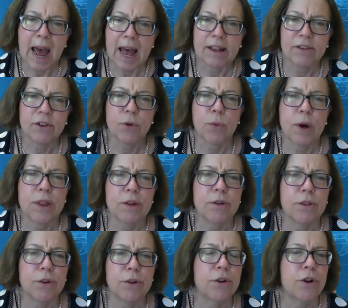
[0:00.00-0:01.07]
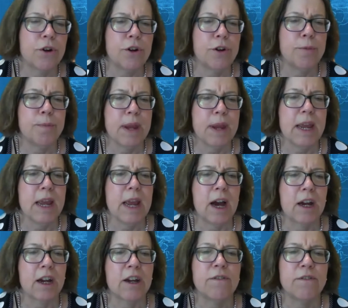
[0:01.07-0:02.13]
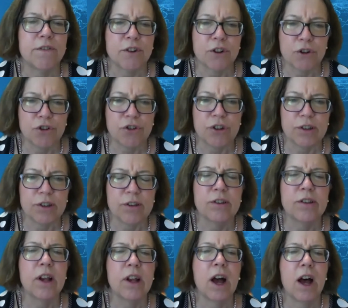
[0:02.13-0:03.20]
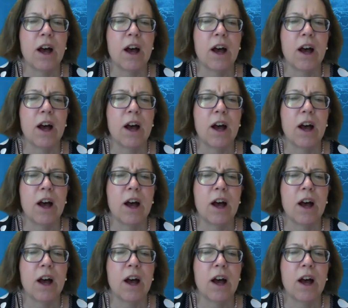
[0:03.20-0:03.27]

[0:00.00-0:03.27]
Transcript: ask whether there could be a convergence